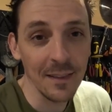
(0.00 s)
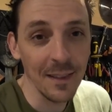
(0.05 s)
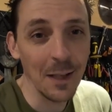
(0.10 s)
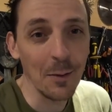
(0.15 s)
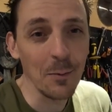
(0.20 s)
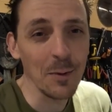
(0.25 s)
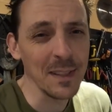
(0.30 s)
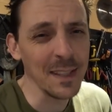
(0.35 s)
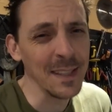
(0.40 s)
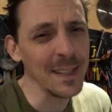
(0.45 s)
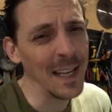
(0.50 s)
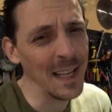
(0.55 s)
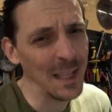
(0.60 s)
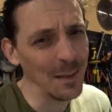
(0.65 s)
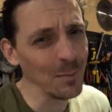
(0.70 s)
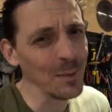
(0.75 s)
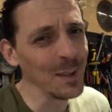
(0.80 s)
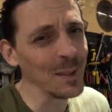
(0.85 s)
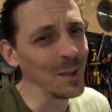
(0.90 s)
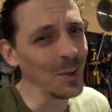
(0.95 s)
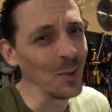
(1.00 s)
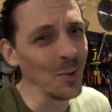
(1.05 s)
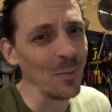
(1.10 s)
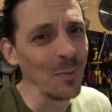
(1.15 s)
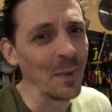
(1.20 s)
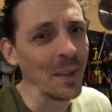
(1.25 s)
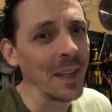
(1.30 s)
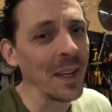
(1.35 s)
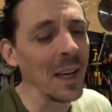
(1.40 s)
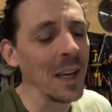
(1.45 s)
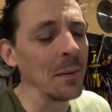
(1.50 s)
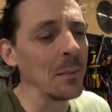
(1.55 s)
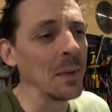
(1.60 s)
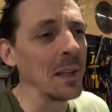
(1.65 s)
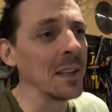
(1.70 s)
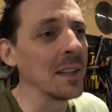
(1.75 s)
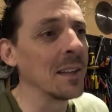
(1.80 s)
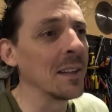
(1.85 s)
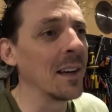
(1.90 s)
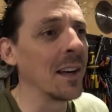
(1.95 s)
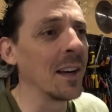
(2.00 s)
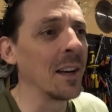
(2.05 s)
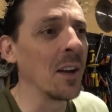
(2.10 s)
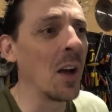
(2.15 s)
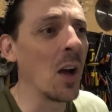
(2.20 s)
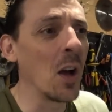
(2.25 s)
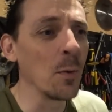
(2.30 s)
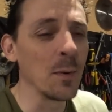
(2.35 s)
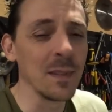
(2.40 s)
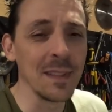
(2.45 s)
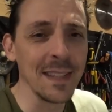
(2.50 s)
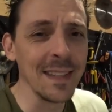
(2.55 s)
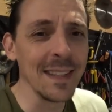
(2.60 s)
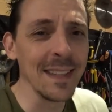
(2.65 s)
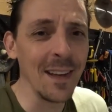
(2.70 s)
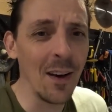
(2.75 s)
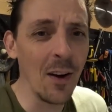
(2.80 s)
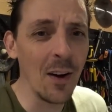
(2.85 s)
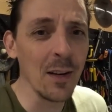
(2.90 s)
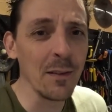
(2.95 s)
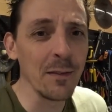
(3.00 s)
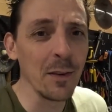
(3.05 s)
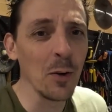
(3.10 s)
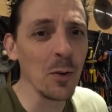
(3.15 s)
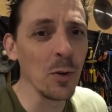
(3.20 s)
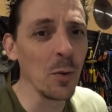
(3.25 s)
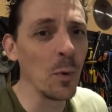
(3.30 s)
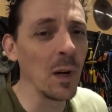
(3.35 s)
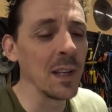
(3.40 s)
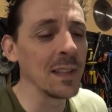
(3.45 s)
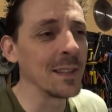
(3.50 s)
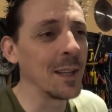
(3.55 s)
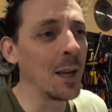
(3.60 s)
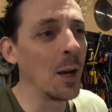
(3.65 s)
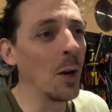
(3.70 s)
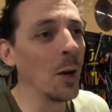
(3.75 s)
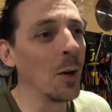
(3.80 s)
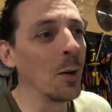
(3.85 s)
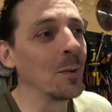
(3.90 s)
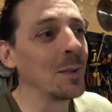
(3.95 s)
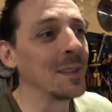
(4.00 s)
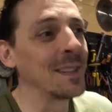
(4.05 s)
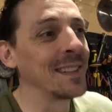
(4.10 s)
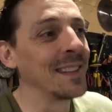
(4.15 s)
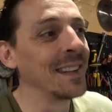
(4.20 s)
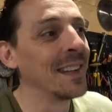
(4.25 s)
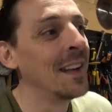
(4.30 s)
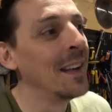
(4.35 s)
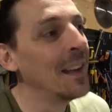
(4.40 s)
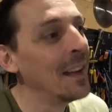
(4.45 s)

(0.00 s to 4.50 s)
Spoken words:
It was a named storm that came in, and I was in the eye of it on the west coast.